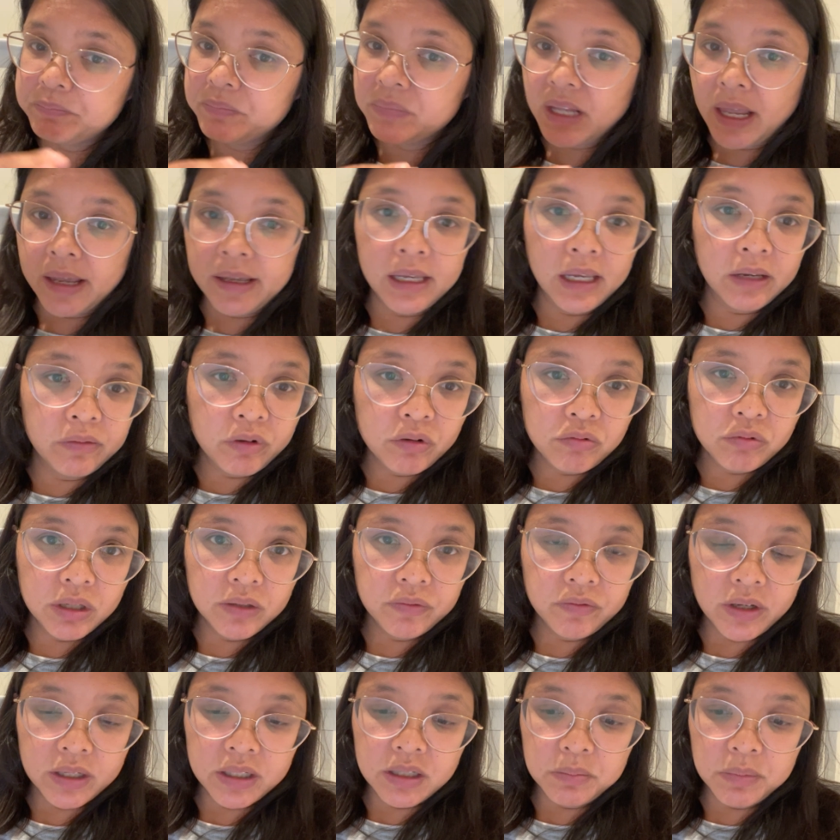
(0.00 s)
I gave a
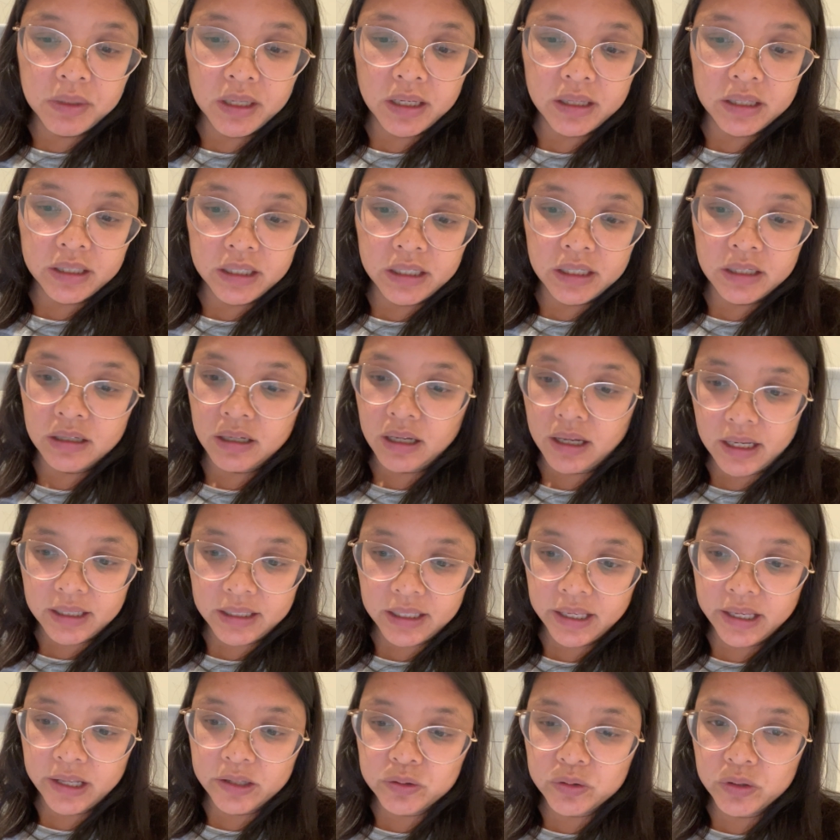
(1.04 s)
refund immediately. I
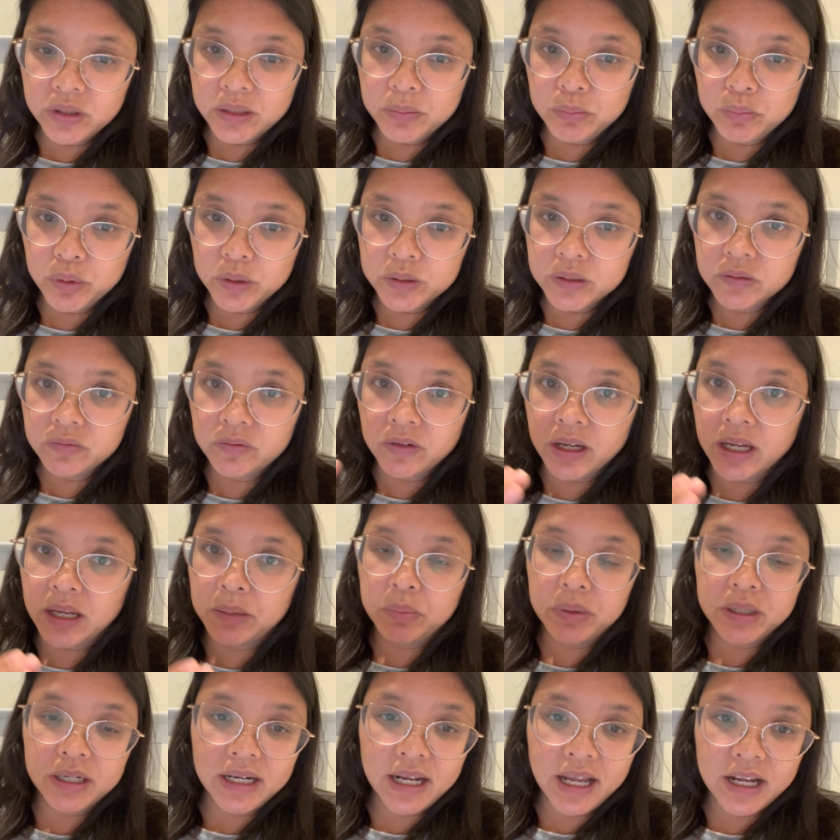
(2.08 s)
canceled it in Printify,
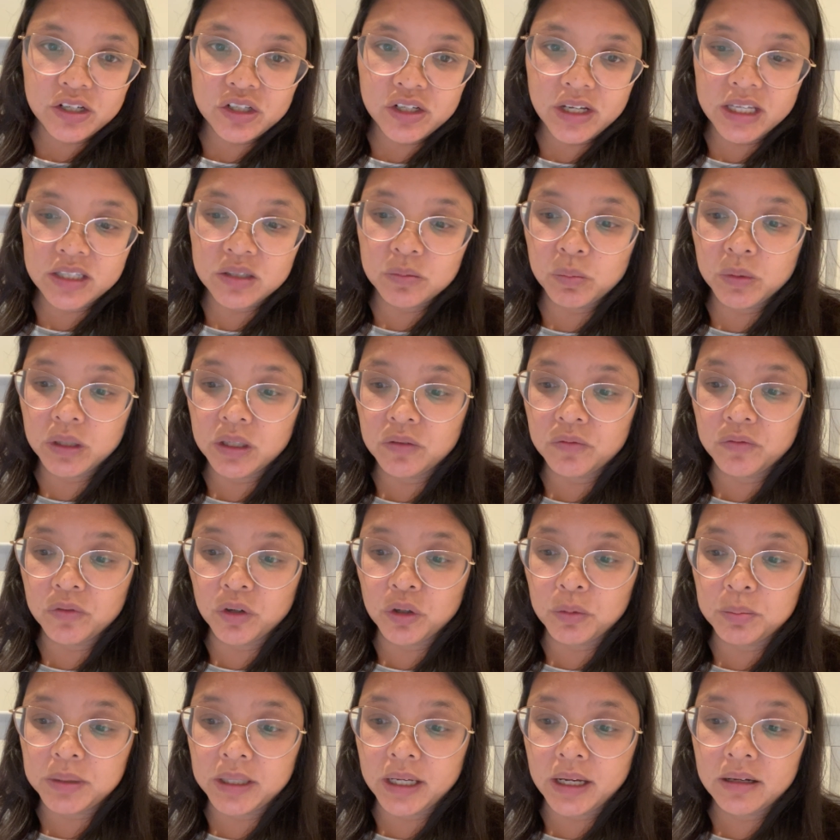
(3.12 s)
but it actually hasn't been
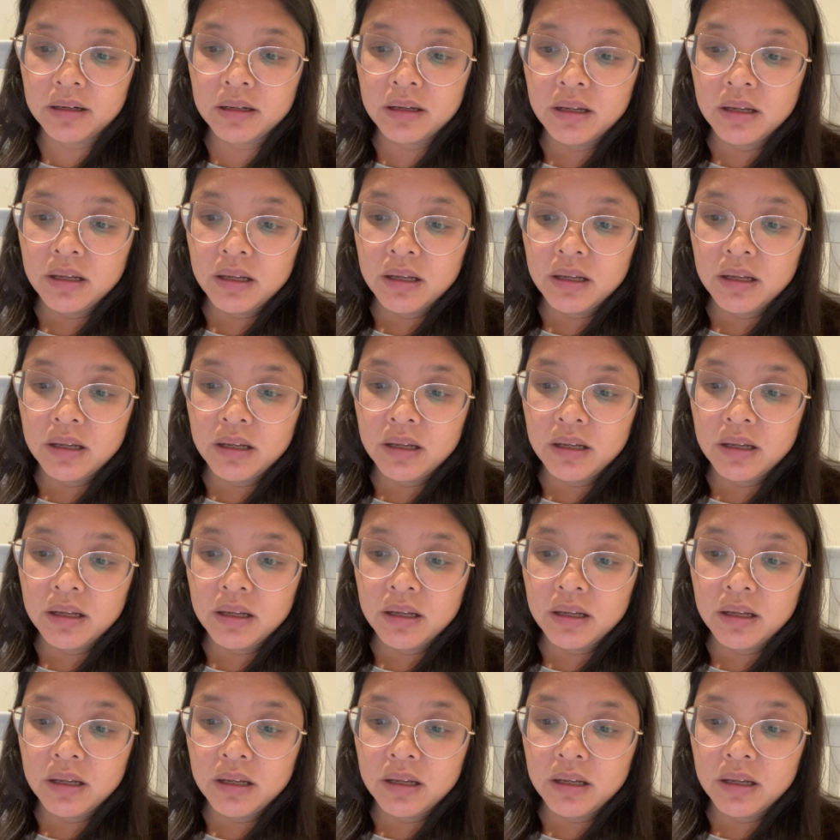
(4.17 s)
confirmed yet.